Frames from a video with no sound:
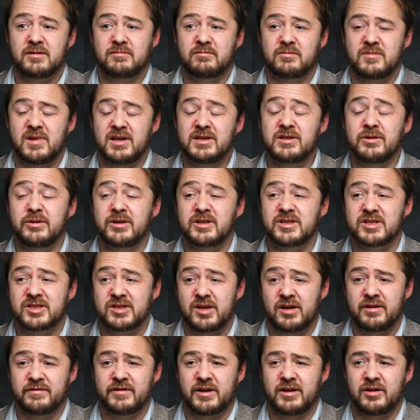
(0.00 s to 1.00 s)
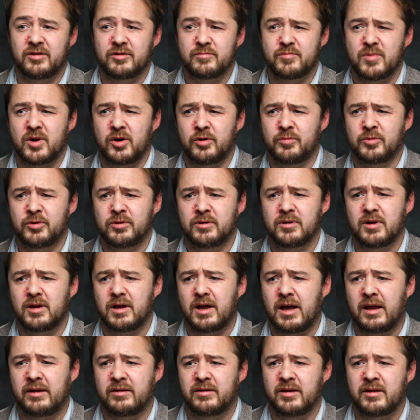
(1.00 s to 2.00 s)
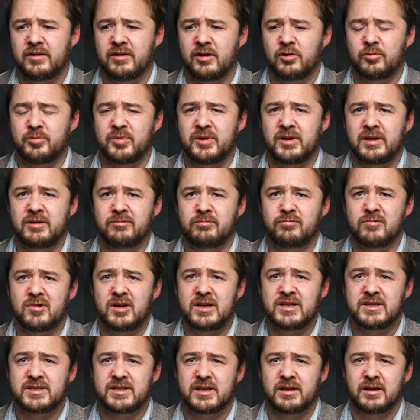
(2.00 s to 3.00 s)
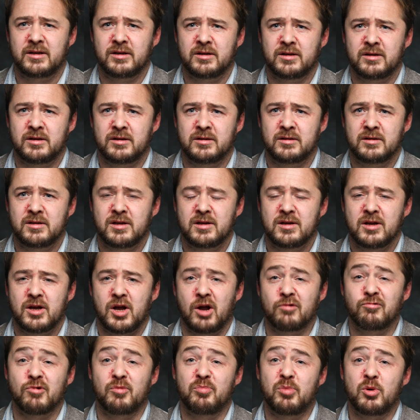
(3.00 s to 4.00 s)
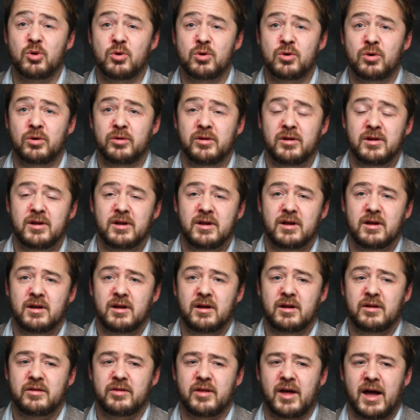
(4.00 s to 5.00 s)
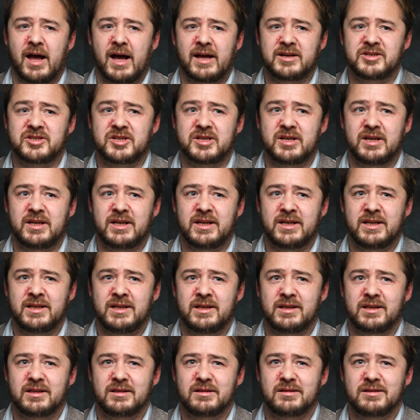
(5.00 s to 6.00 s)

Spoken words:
they're doing a survey at the moment, and then they'll be releasing a report that actually